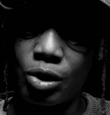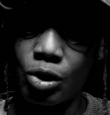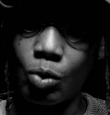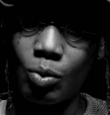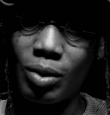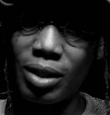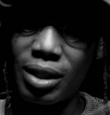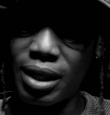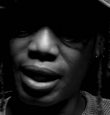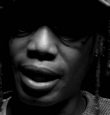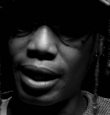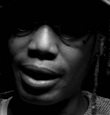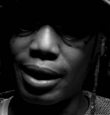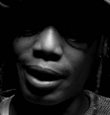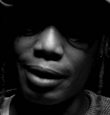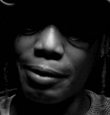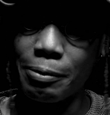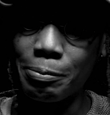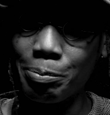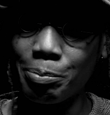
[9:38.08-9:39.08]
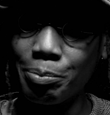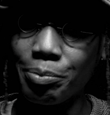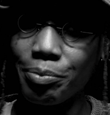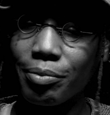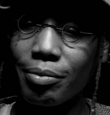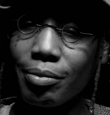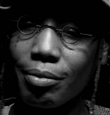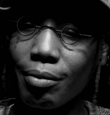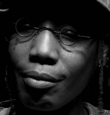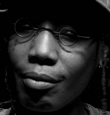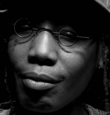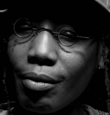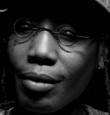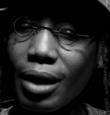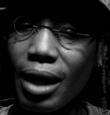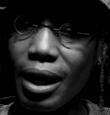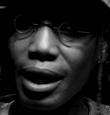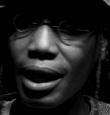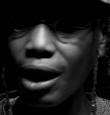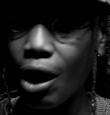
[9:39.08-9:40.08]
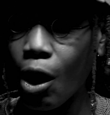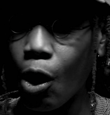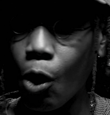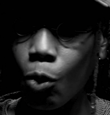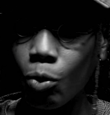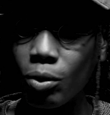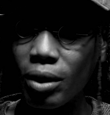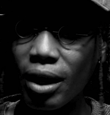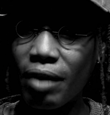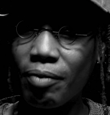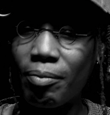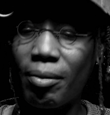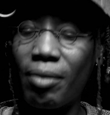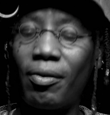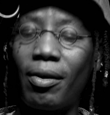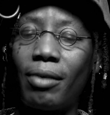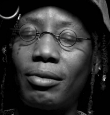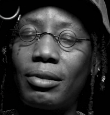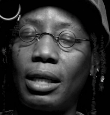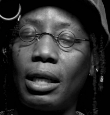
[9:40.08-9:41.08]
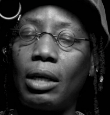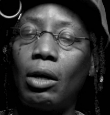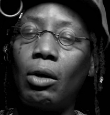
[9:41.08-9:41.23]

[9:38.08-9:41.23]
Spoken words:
Soul is Kehinde. And our whole life, my father's like,